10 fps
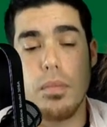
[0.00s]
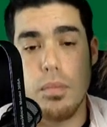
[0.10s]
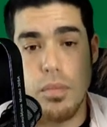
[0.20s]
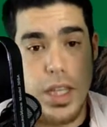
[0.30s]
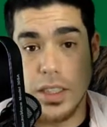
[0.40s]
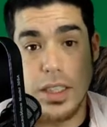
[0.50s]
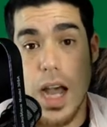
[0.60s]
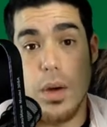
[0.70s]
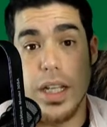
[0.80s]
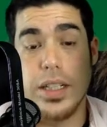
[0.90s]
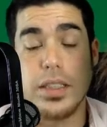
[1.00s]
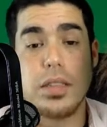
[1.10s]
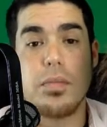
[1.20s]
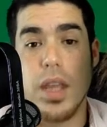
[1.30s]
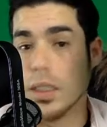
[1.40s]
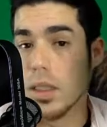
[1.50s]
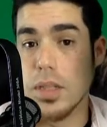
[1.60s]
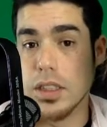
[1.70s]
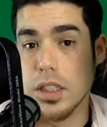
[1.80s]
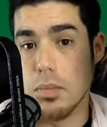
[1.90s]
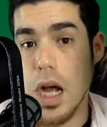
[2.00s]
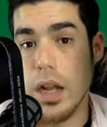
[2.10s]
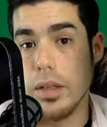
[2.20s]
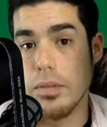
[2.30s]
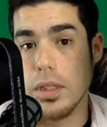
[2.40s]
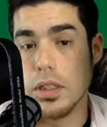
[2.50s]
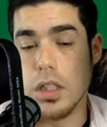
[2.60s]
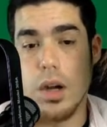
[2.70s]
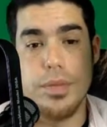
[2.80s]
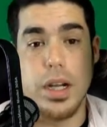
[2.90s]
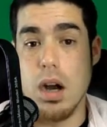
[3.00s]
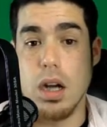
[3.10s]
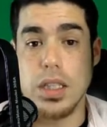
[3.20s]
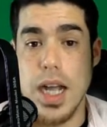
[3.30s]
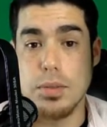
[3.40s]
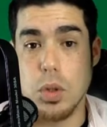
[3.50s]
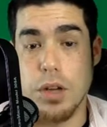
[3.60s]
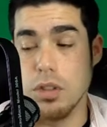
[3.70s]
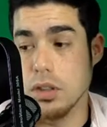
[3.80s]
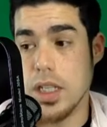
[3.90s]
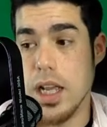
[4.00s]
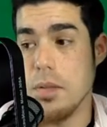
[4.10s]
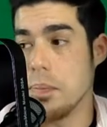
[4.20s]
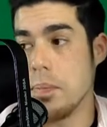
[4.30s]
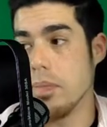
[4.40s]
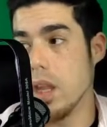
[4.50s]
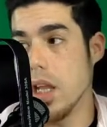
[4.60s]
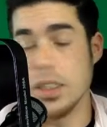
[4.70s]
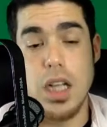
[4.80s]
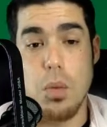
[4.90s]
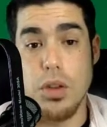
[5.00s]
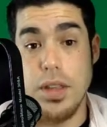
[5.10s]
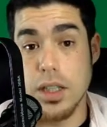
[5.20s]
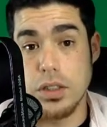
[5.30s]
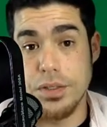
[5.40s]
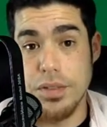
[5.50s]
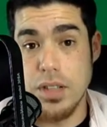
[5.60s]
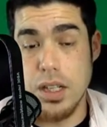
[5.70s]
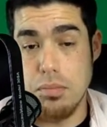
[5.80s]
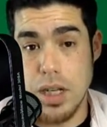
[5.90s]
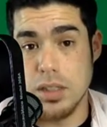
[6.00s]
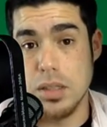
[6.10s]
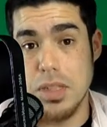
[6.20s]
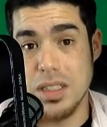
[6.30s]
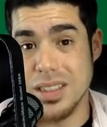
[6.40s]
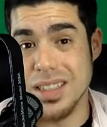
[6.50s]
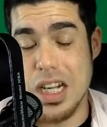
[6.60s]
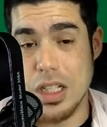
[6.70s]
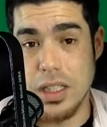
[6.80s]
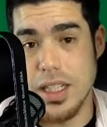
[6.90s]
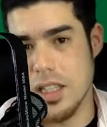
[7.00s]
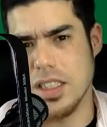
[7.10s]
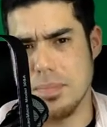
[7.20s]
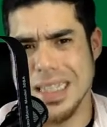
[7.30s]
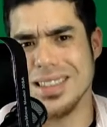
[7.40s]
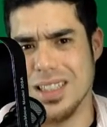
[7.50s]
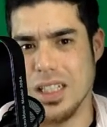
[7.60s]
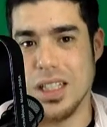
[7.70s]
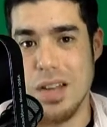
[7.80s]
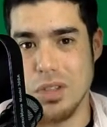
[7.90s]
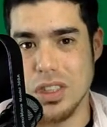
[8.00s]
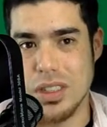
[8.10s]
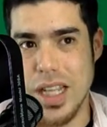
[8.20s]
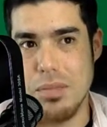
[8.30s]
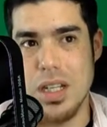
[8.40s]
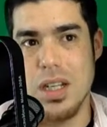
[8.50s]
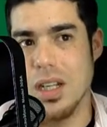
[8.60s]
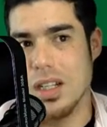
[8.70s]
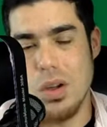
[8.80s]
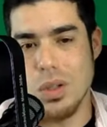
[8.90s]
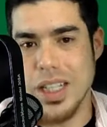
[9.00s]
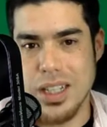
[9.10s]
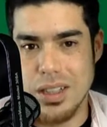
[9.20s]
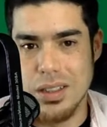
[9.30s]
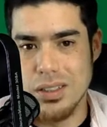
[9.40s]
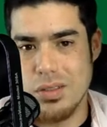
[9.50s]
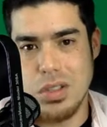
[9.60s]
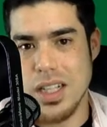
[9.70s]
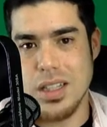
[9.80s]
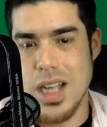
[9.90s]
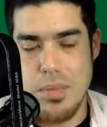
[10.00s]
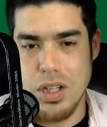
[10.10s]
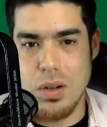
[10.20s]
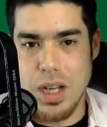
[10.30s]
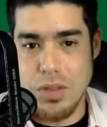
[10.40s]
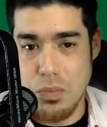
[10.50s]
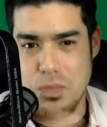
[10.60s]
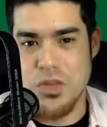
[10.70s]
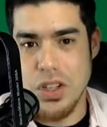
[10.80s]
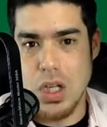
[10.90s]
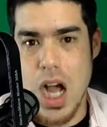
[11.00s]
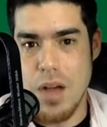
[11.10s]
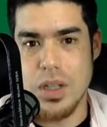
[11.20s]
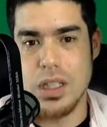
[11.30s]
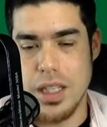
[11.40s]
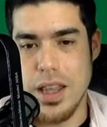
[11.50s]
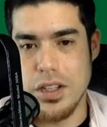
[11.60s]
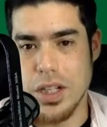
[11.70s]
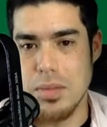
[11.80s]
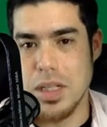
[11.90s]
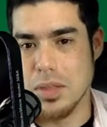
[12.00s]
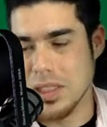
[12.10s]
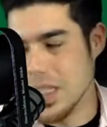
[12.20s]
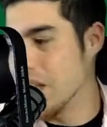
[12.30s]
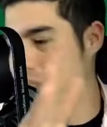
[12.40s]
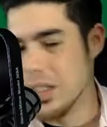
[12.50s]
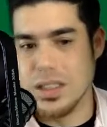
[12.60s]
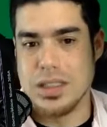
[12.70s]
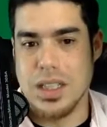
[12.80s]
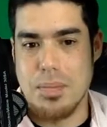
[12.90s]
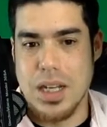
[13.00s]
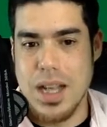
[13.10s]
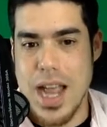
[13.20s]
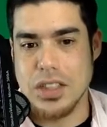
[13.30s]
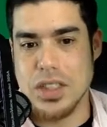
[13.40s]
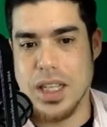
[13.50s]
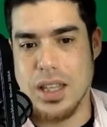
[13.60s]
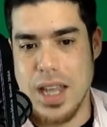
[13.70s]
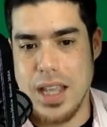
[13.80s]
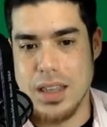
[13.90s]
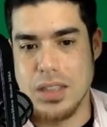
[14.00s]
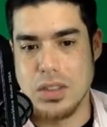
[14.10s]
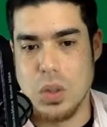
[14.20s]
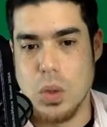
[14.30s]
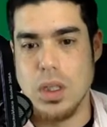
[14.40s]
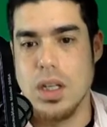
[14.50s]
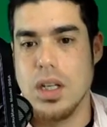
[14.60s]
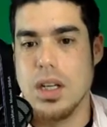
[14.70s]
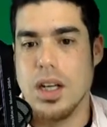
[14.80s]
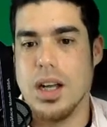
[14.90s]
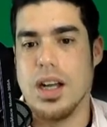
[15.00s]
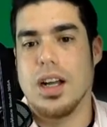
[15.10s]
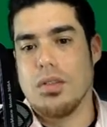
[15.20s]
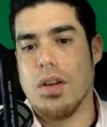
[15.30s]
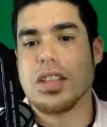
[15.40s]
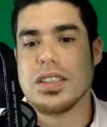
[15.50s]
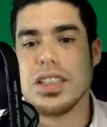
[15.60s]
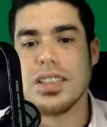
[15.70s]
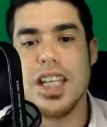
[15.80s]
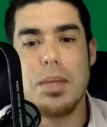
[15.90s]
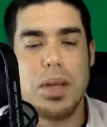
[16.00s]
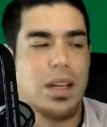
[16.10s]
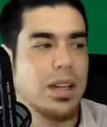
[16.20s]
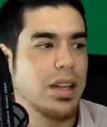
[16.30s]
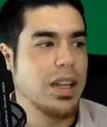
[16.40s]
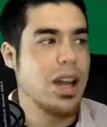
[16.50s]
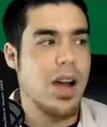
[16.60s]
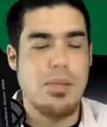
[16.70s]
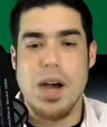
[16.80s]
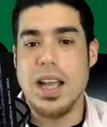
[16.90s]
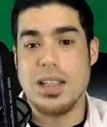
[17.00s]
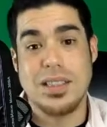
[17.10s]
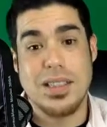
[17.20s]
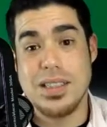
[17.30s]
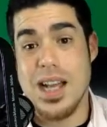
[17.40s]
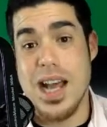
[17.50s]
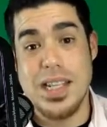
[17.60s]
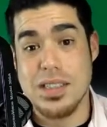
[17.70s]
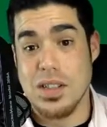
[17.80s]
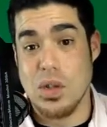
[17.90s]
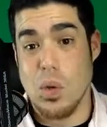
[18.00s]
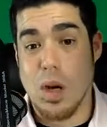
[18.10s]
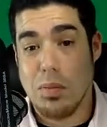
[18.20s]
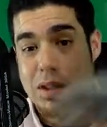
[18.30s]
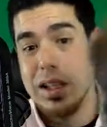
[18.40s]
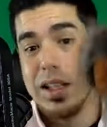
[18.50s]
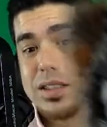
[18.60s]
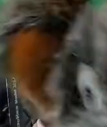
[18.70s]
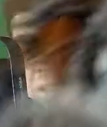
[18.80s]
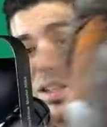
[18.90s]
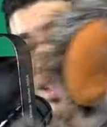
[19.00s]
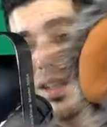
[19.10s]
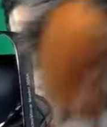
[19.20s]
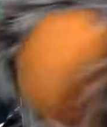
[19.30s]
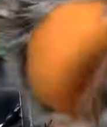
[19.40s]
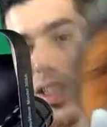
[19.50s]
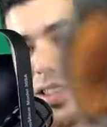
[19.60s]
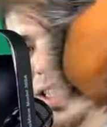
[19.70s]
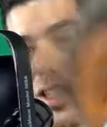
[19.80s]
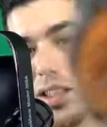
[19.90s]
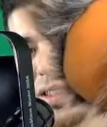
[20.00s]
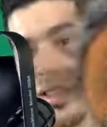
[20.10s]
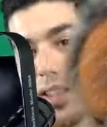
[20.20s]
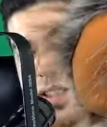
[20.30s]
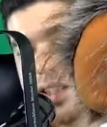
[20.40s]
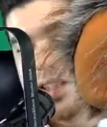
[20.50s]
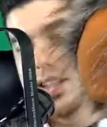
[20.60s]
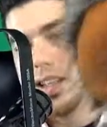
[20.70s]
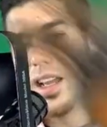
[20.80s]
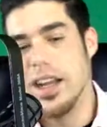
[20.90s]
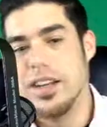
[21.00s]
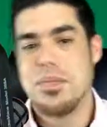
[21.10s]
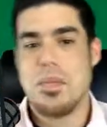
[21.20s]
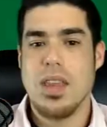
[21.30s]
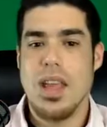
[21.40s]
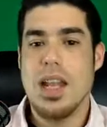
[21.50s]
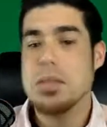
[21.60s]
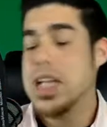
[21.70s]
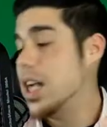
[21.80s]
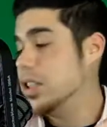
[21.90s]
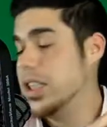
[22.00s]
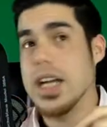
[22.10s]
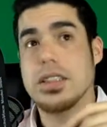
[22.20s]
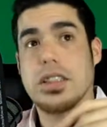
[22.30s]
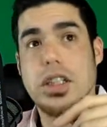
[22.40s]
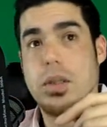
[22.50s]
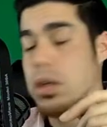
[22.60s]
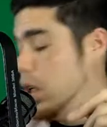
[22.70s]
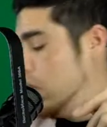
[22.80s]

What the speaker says: This is how it is, and somebody still bought it. So there are times where if you say, it's not worth the extra $15 to me to sit down and clean it, this is basically a leverage statement, don't clean it. Don't take the time to do it. If you feel confidently that you're going to be able to sell it, then list it up and actually get the dang thing sold. Roger says, keep it. You know, I might. This guy is adorable. Look at this. Look at these ears. Yeah. And let me ask you guys, too,